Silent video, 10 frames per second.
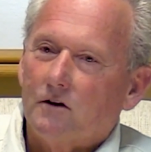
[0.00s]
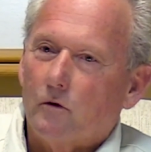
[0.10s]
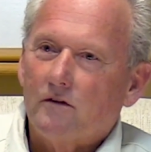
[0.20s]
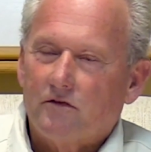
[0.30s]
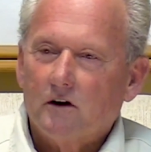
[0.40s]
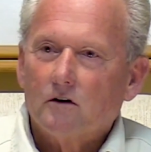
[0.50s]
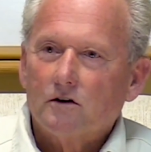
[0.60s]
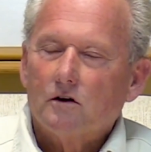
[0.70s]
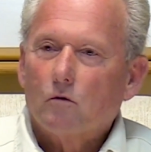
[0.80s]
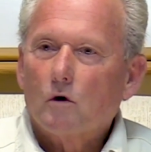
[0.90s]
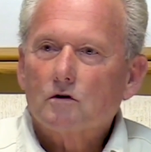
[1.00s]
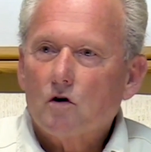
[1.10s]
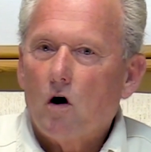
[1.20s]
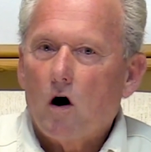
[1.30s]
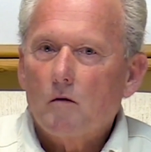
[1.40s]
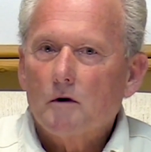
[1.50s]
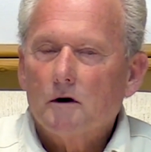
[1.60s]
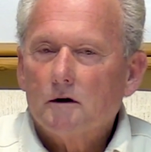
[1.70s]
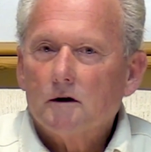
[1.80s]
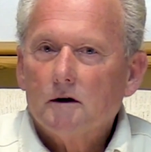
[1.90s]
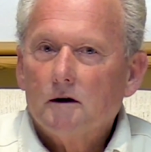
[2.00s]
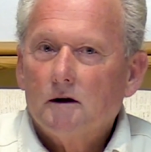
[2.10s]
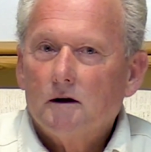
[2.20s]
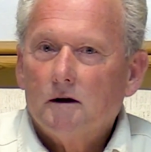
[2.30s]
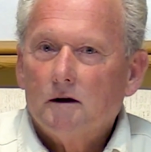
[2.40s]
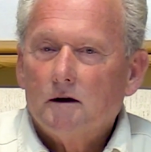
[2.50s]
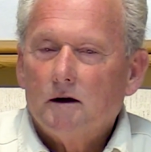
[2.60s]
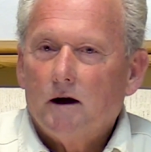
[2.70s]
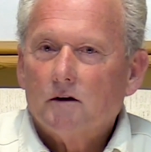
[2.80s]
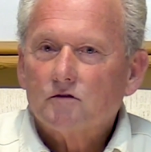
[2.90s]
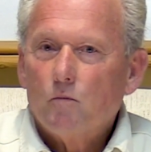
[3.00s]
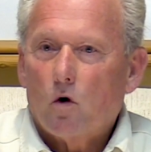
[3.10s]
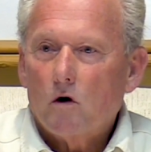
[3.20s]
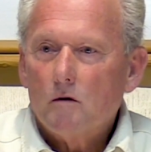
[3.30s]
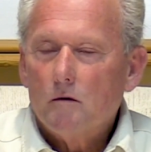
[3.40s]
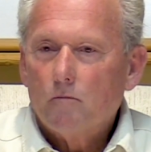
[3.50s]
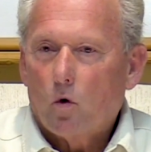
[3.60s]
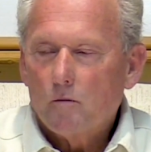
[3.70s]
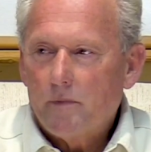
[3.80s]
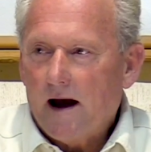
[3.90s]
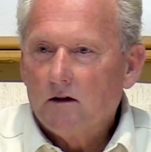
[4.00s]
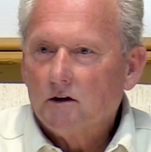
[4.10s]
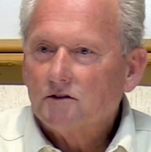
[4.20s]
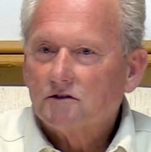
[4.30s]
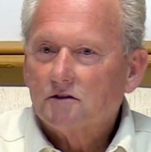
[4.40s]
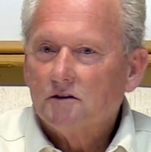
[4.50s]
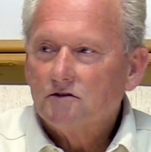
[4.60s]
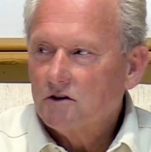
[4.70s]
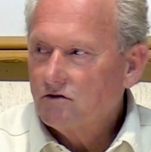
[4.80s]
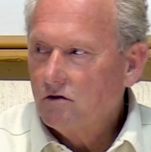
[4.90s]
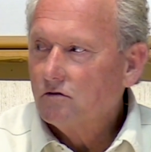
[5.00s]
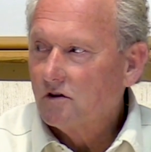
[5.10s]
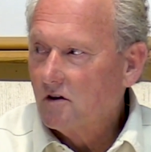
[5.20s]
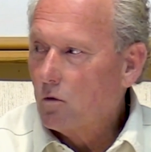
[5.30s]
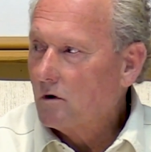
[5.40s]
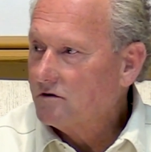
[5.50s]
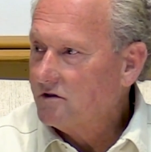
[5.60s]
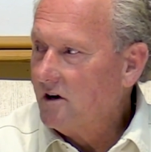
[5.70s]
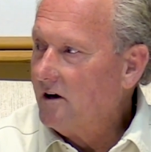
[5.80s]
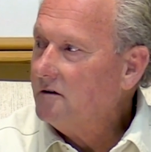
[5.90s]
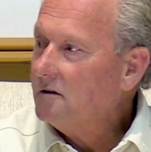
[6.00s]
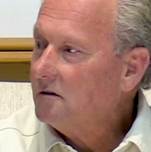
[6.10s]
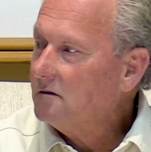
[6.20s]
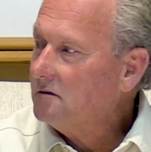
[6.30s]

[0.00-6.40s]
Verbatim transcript: do we feel the word karma is more, more balanced than just using the word sin?